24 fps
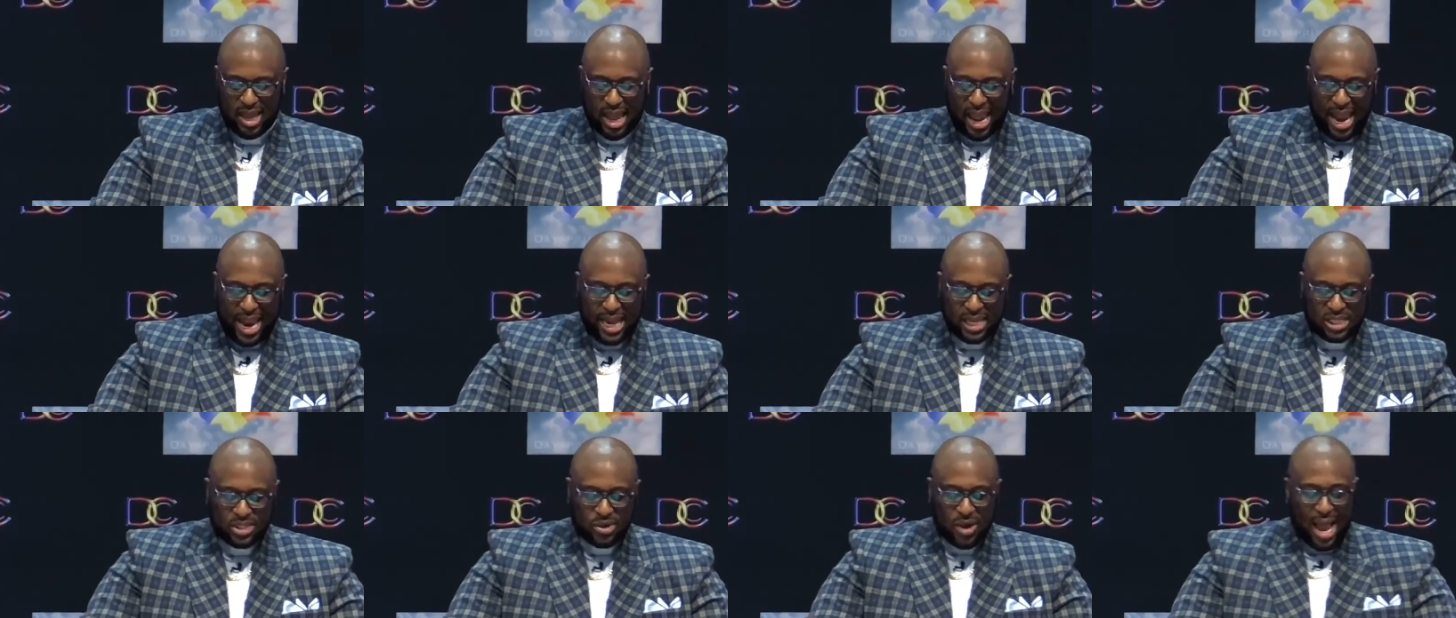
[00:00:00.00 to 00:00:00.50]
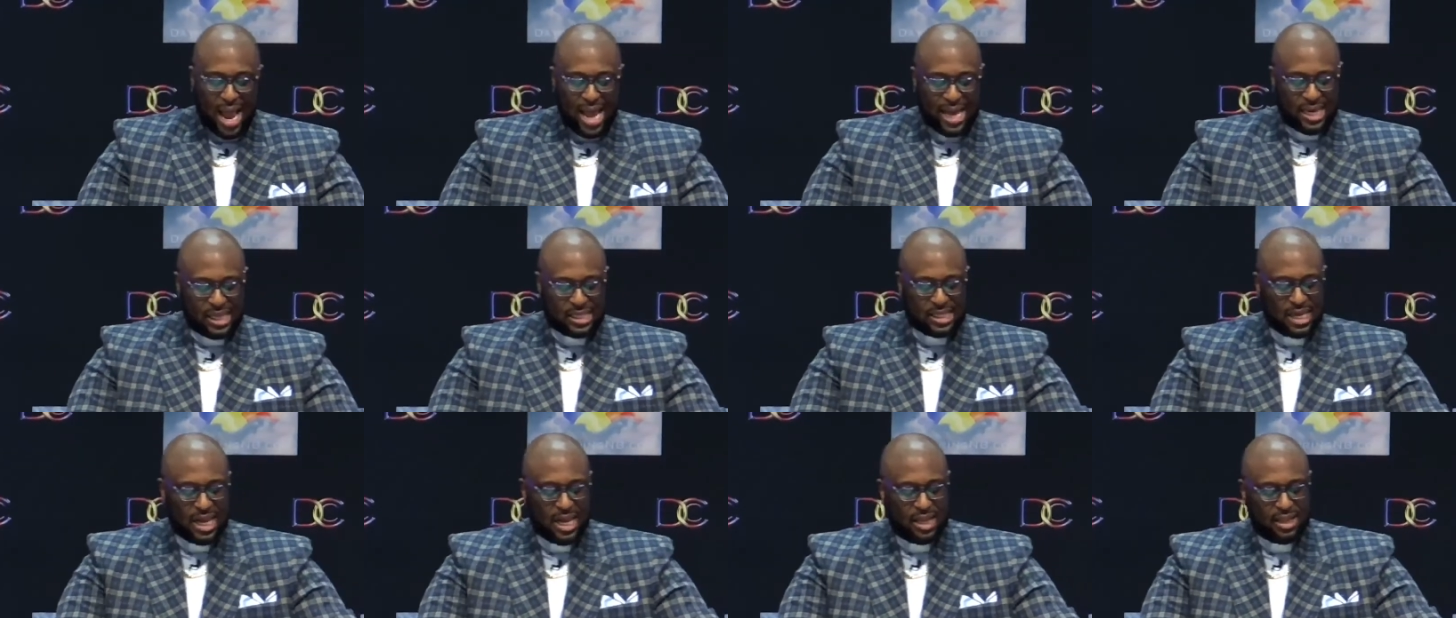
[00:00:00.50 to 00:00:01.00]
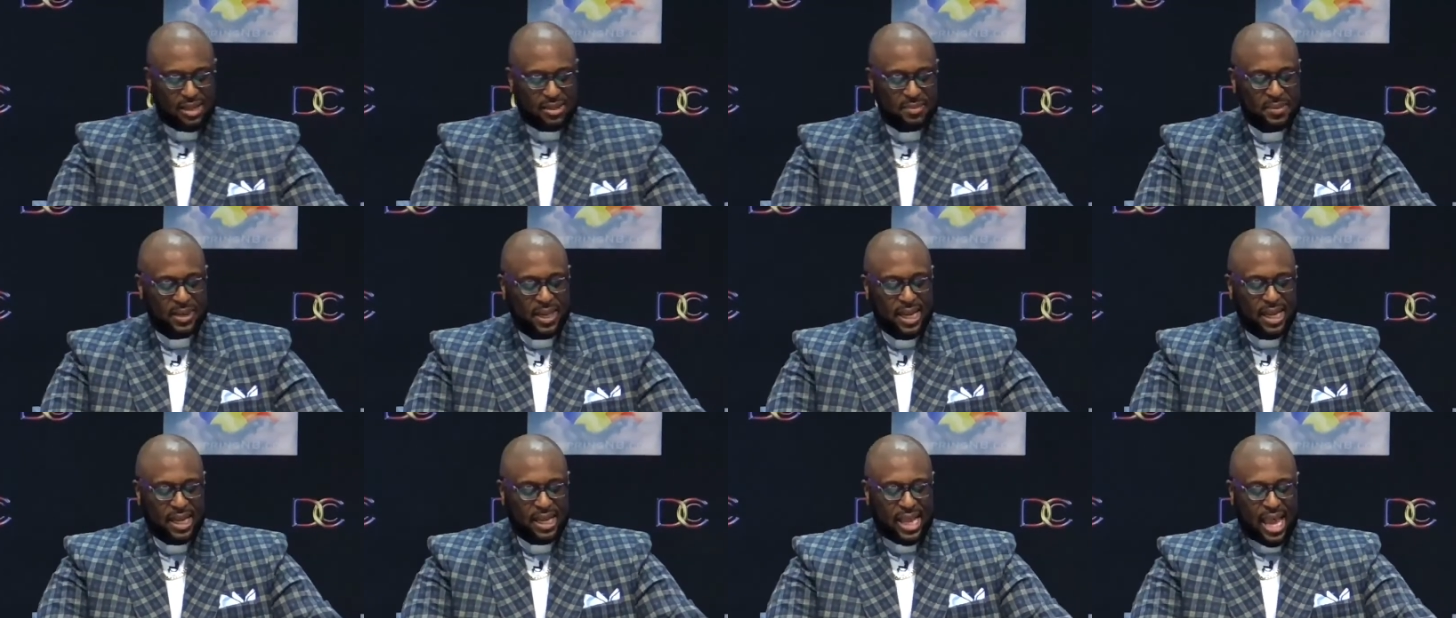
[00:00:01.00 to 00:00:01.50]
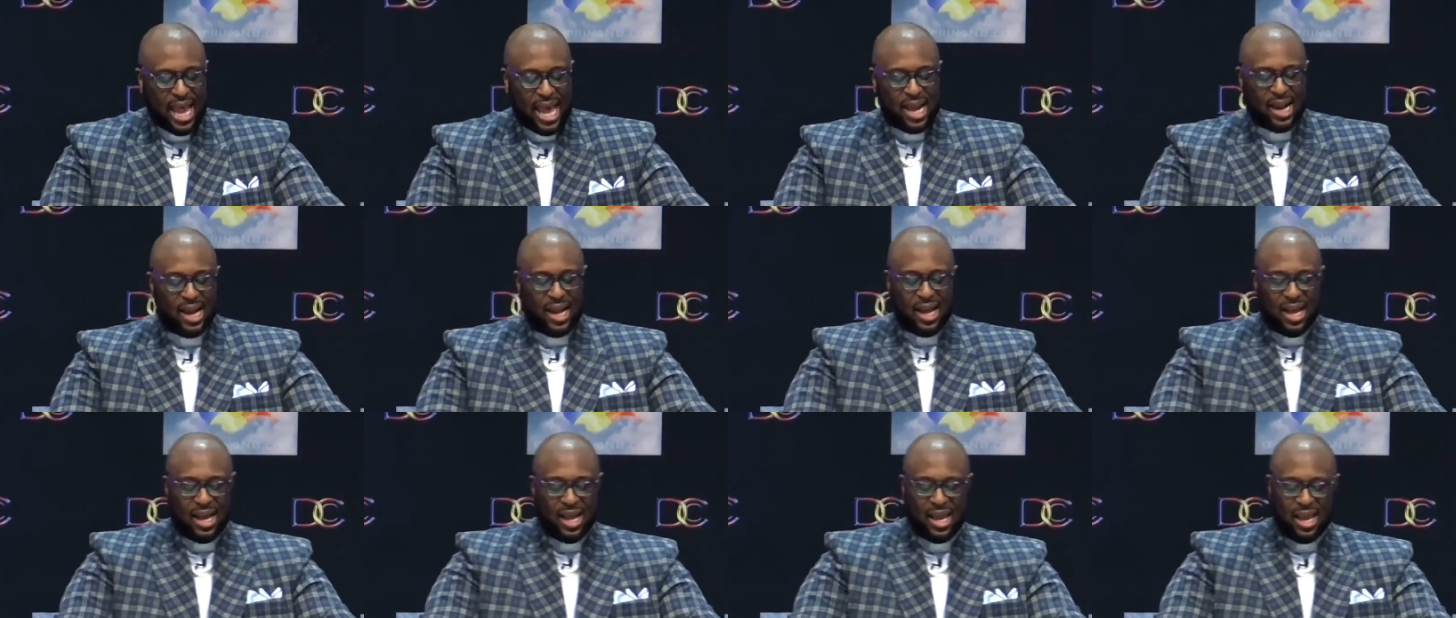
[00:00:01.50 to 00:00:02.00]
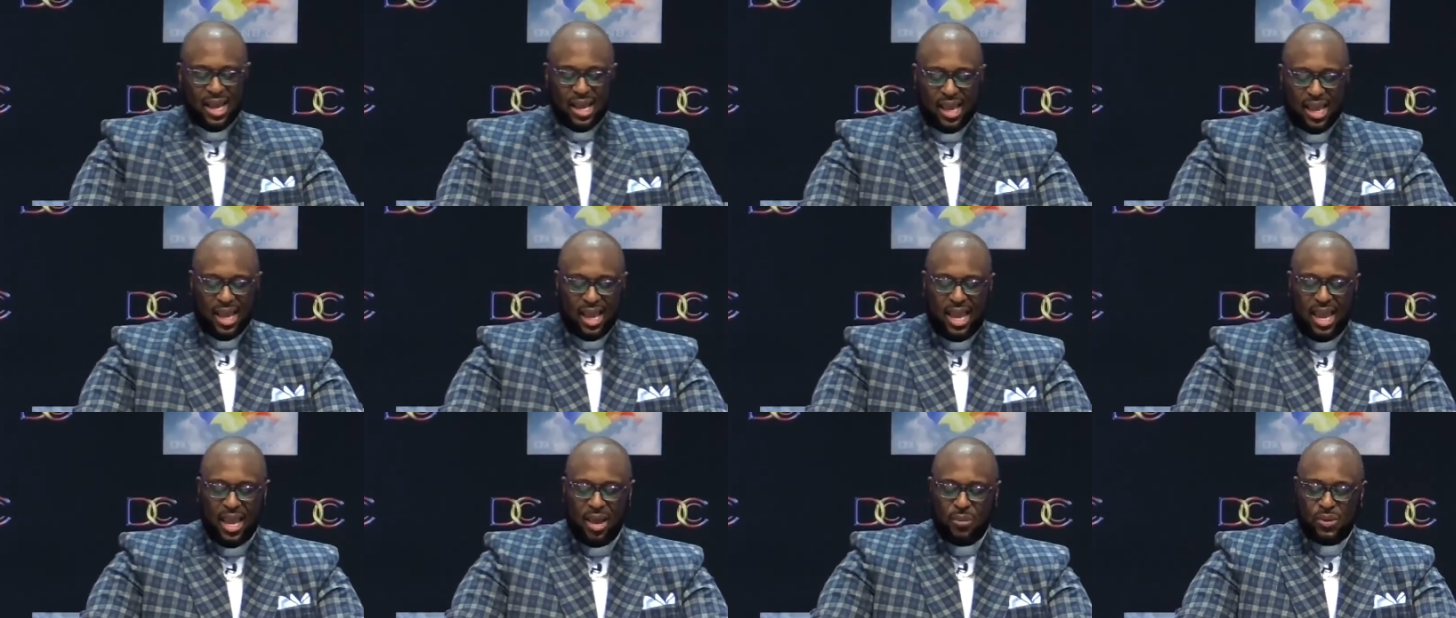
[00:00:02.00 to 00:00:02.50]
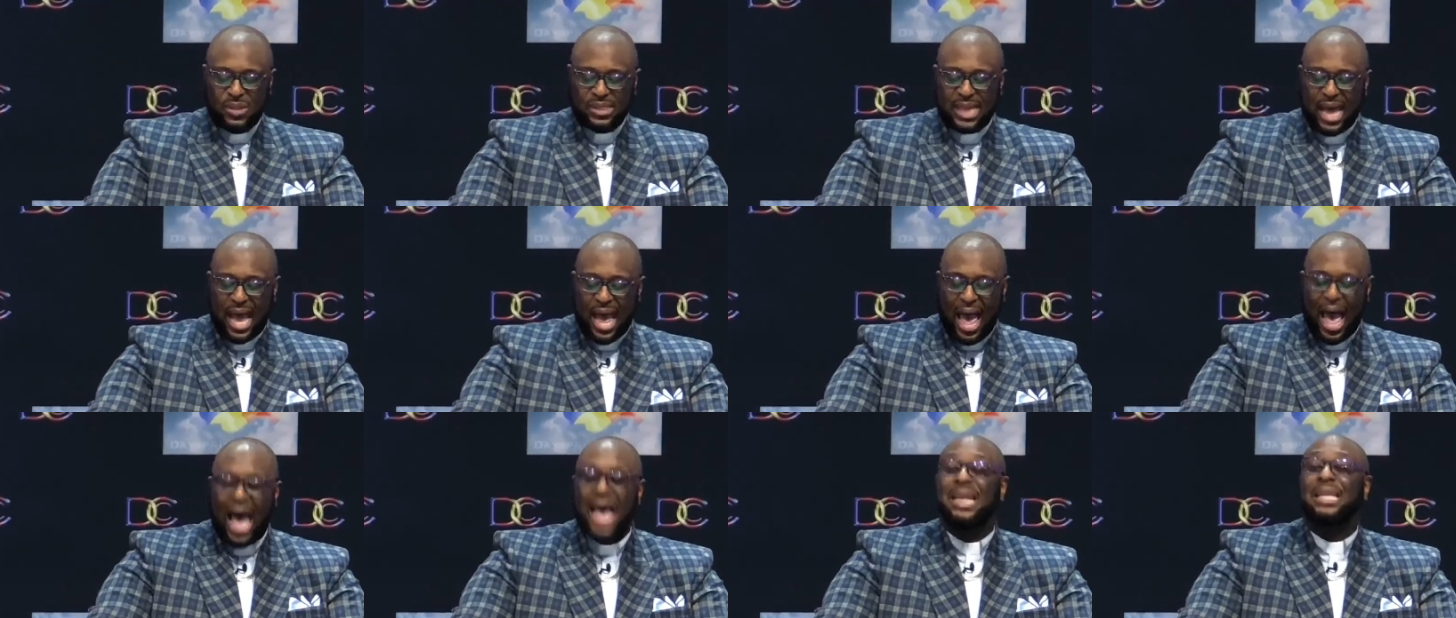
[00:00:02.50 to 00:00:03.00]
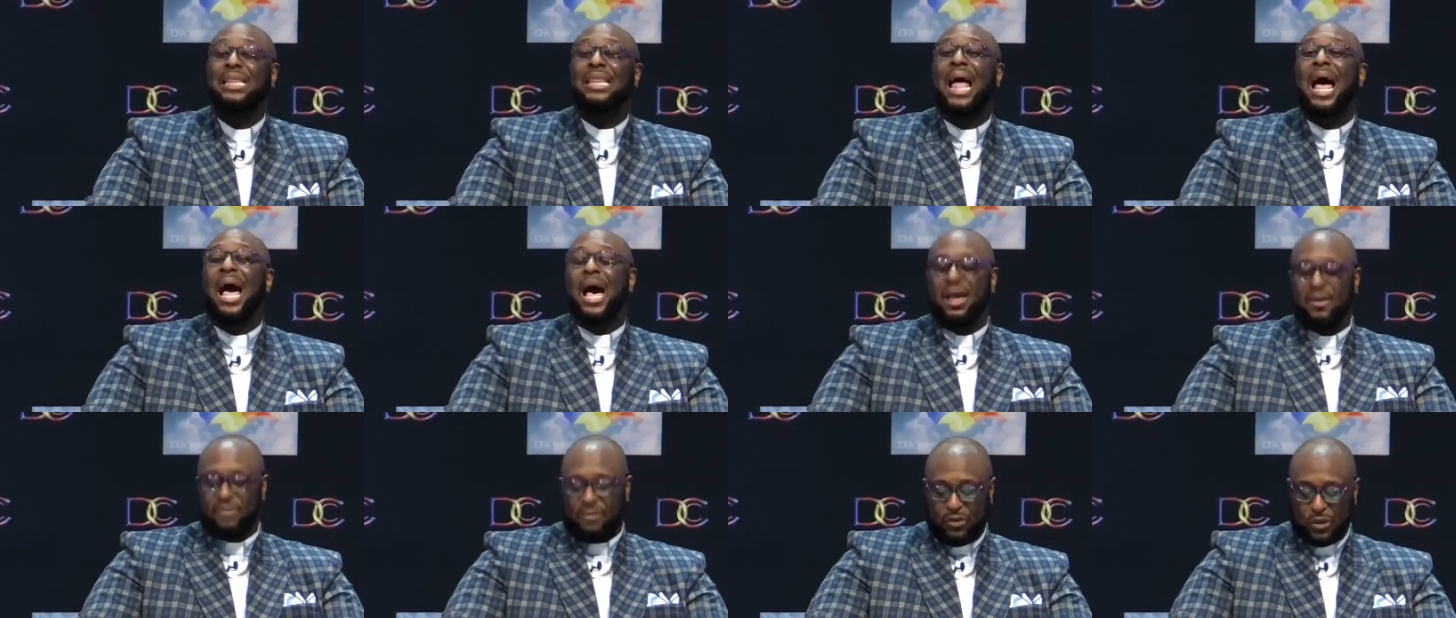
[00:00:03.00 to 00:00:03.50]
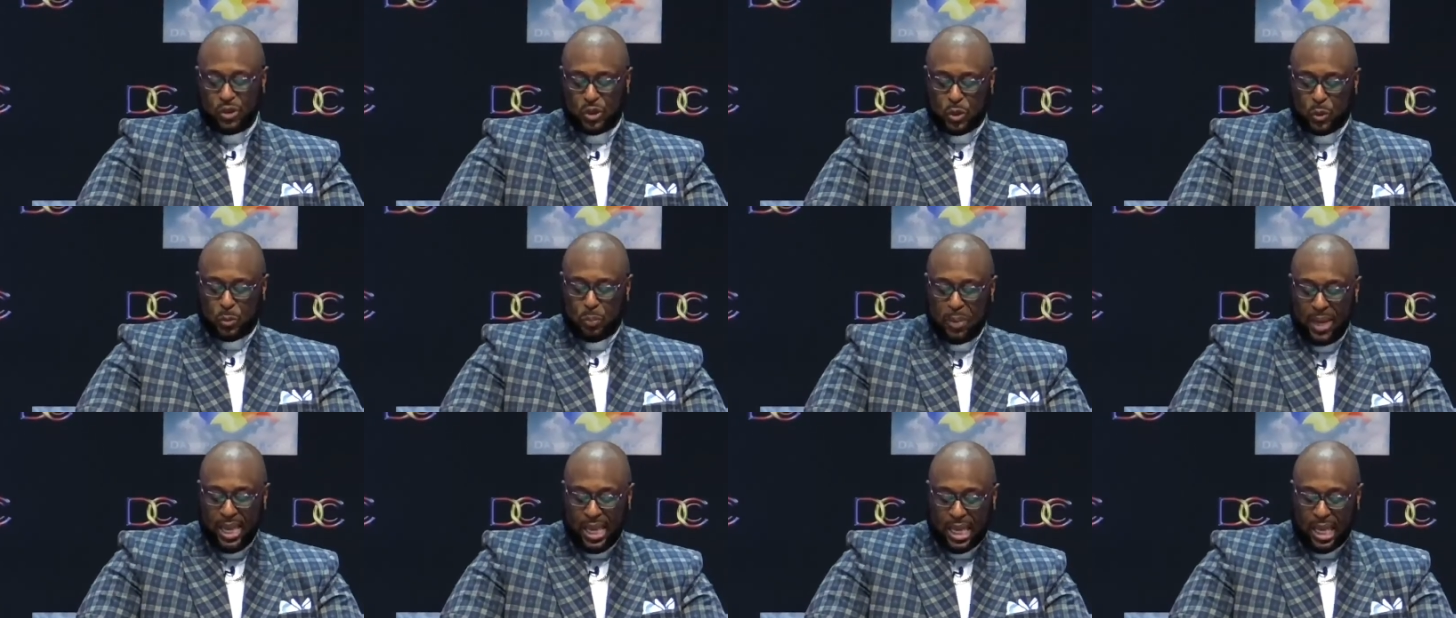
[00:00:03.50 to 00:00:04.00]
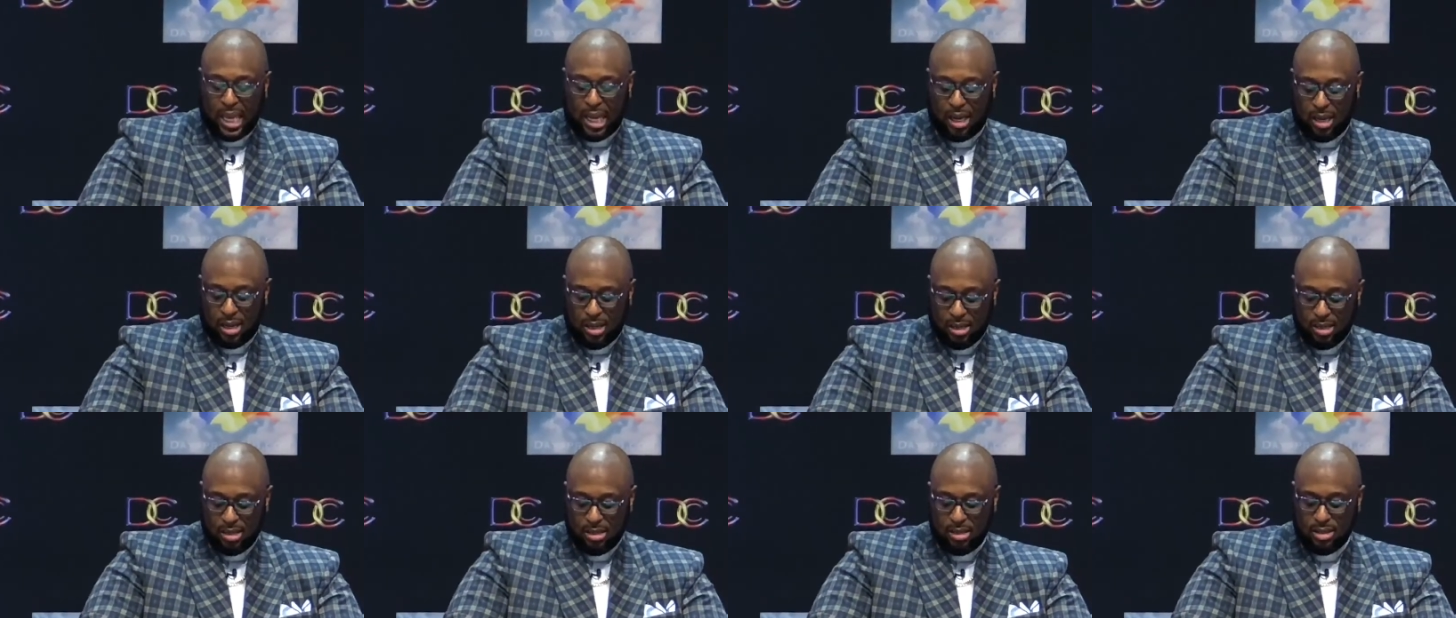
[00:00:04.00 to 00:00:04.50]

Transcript: And he tried to tell him that uh, he was out of line for speaking.